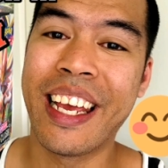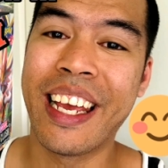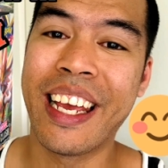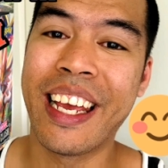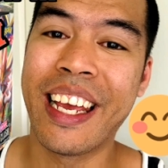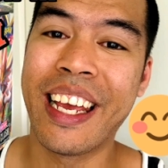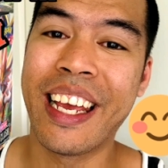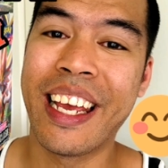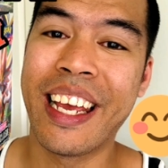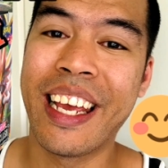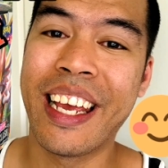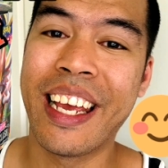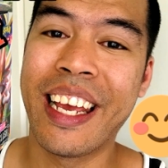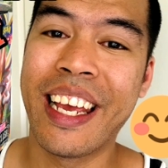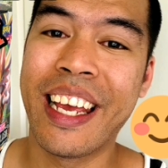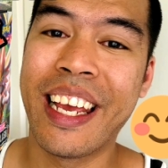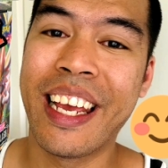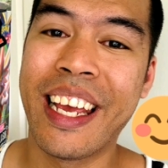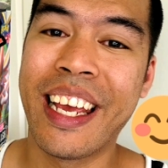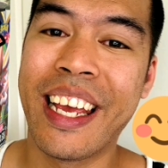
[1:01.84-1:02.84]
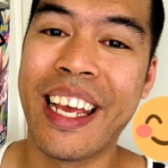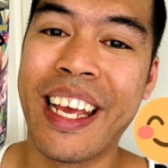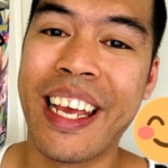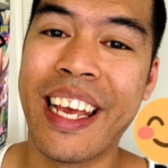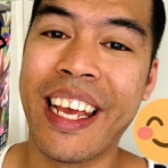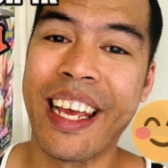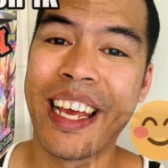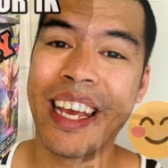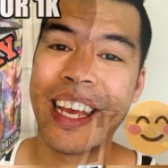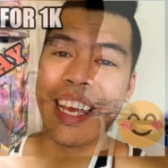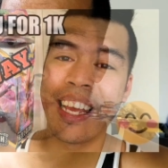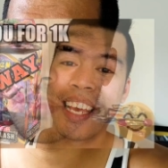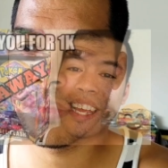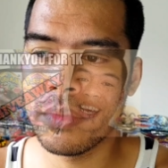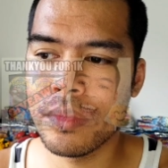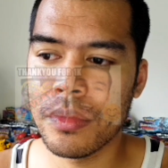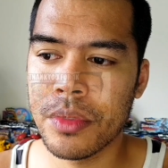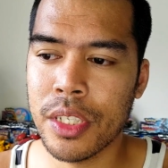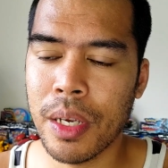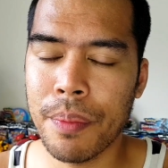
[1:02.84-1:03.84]
that was
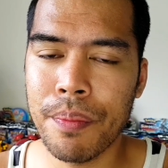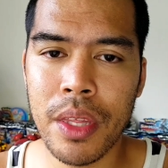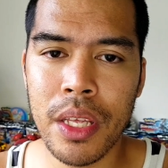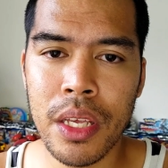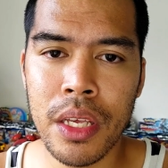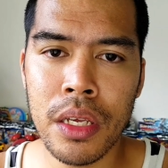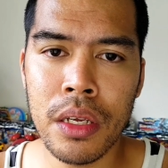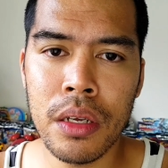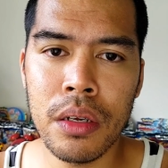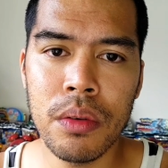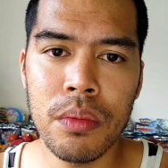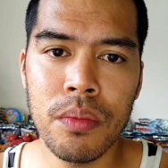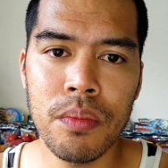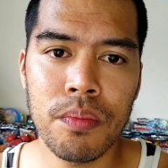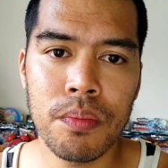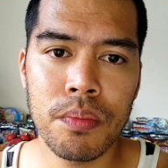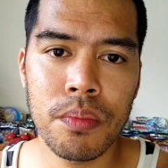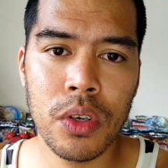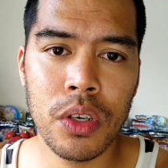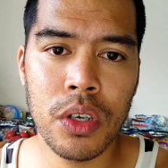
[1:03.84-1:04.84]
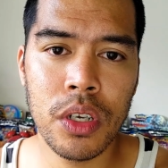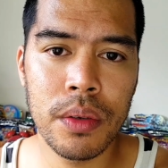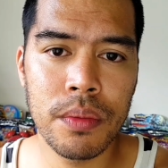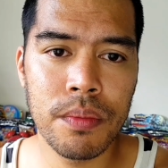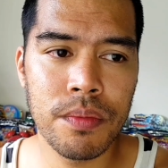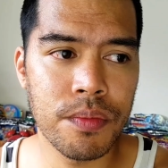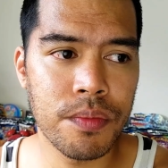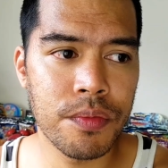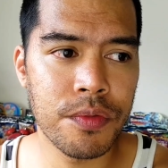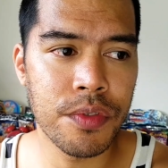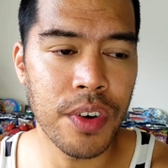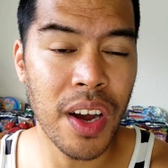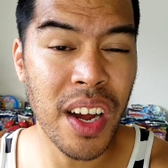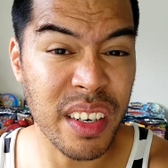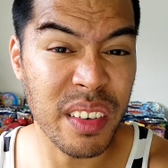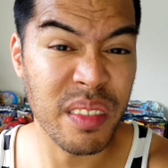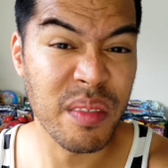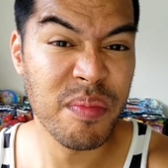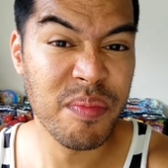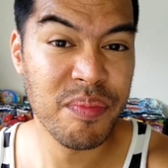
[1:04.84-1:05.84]
something
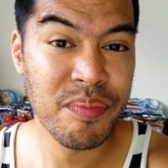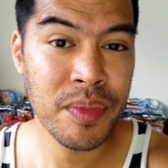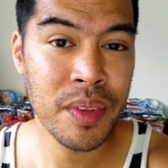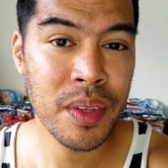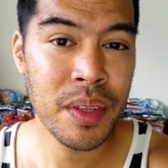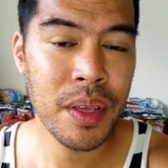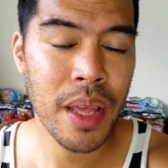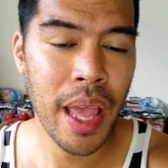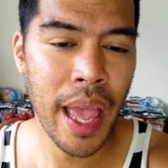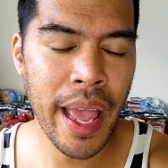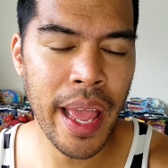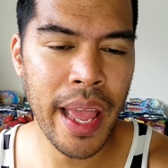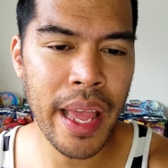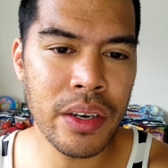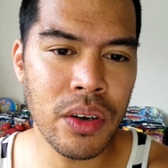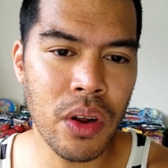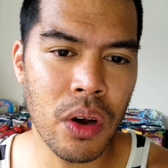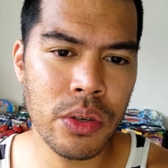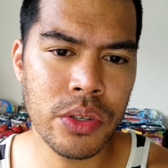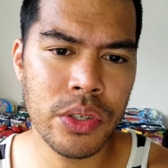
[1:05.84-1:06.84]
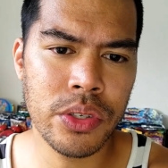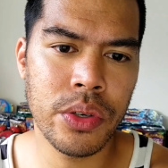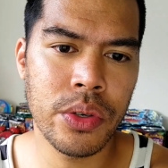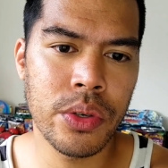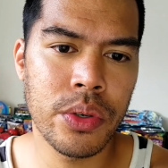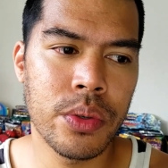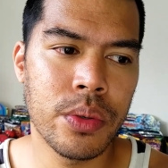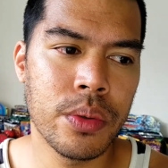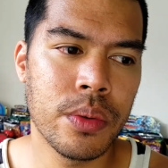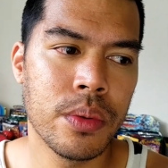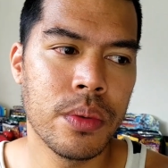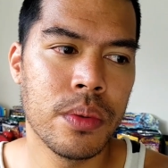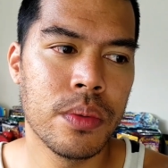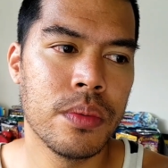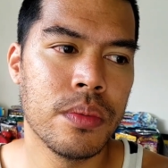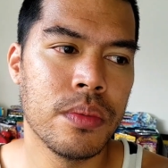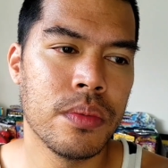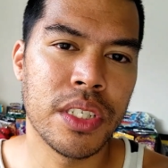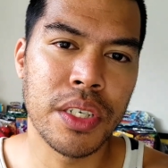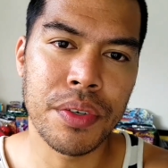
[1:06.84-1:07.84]
fun and also
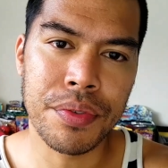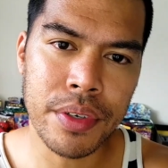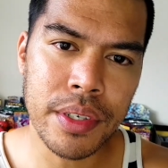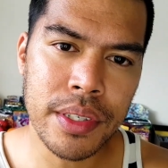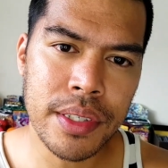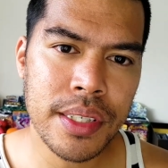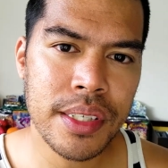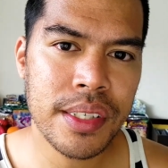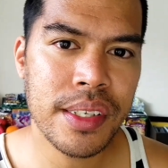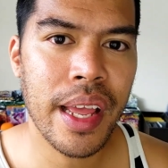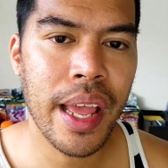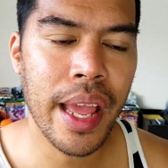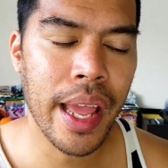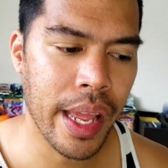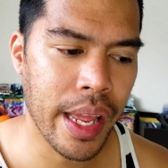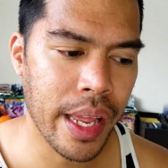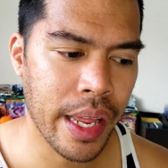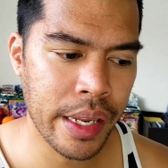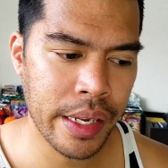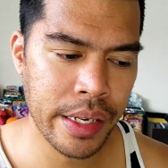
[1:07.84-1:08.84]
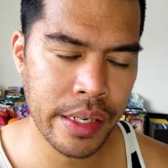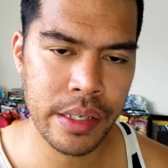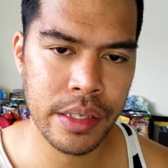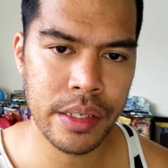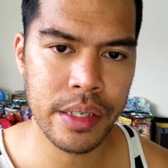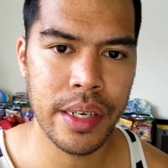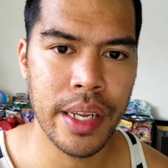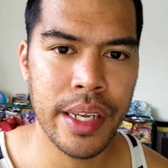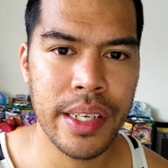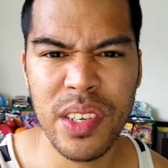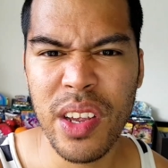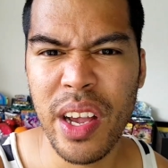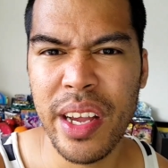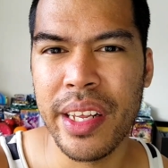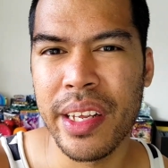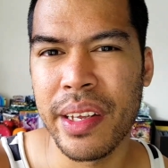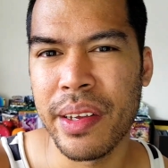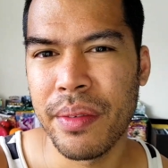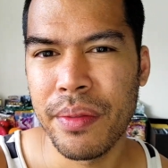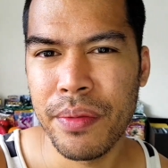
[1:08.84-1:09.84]
different and
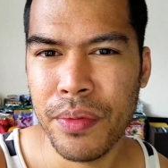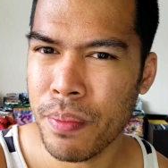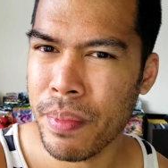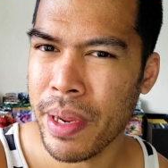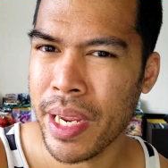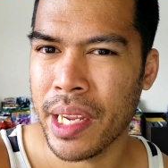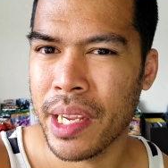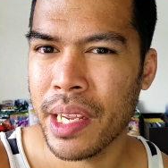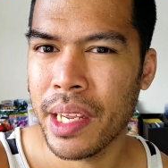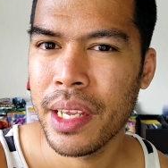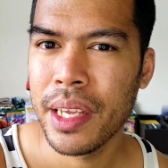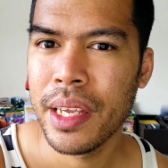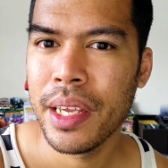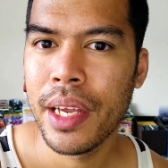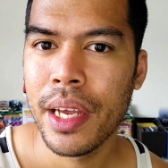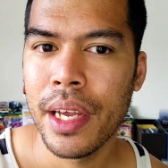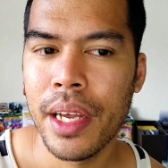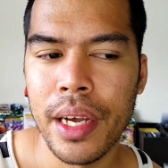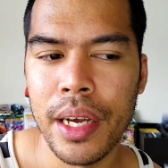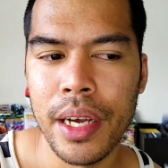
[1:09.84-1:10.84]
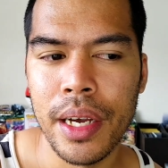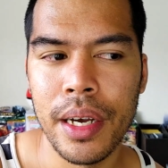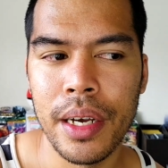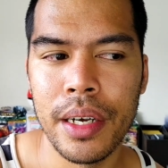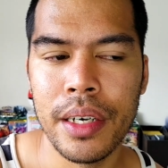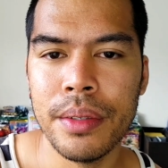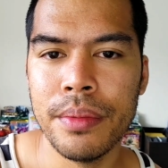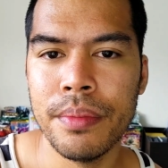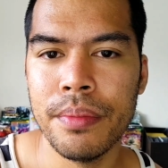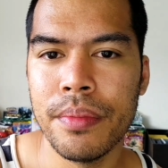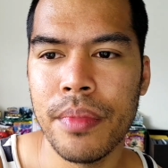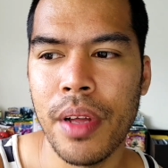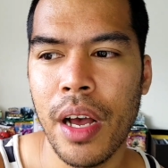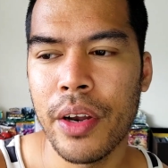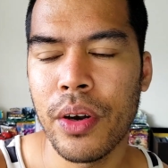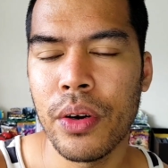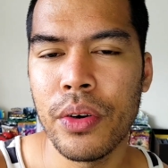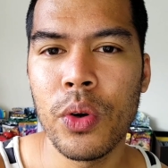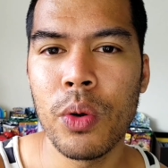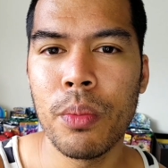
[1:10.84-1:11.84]
exciting for me. I
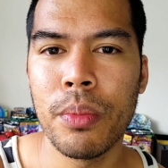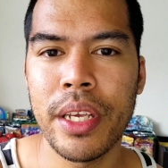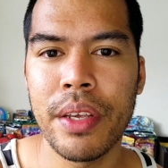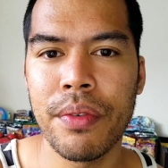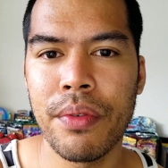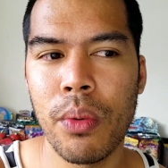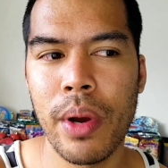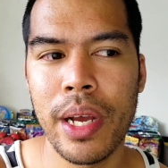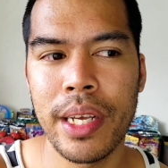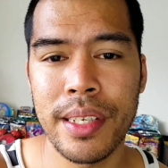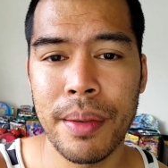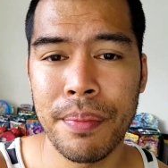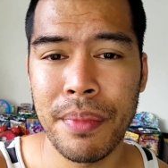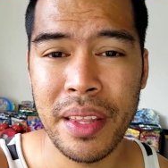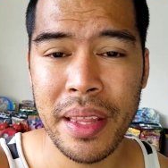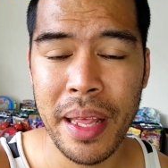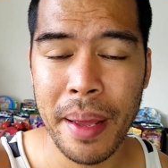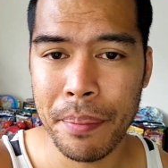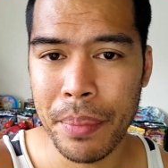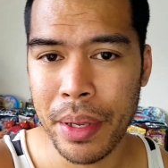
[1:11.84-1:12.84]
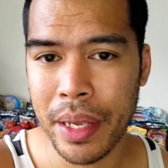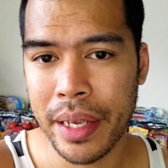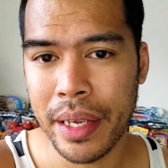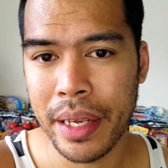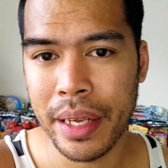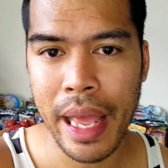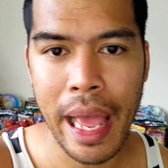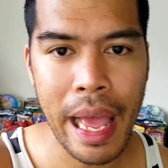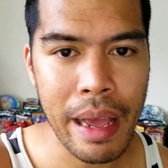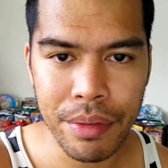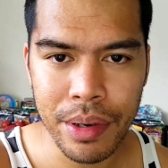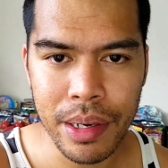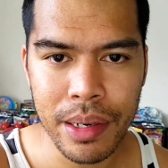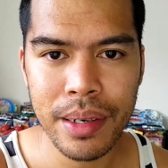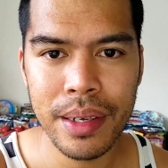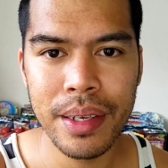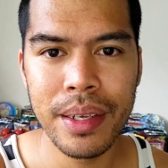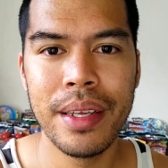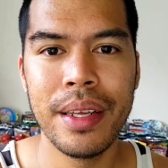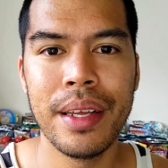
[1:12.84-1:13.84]
don't normally give away something that big ever,
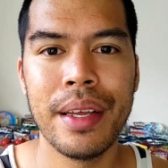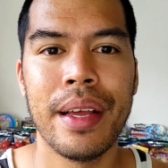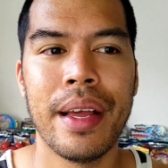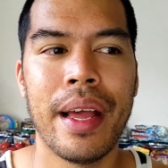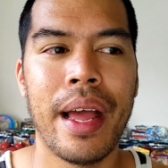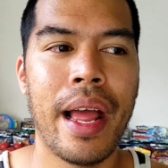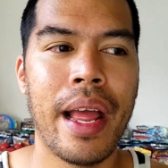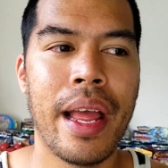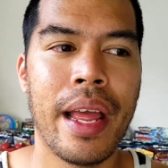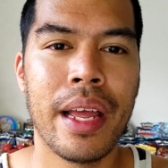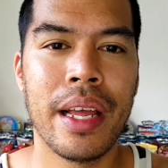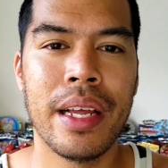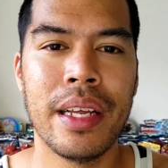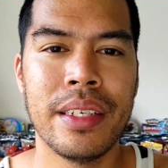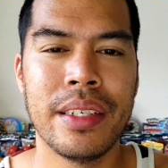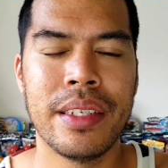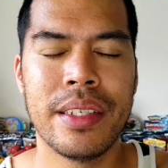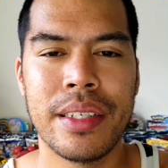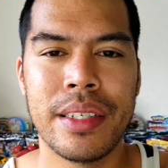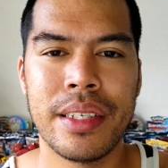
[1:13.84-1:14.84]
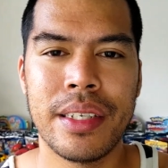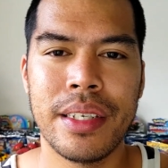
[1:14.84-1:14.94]
and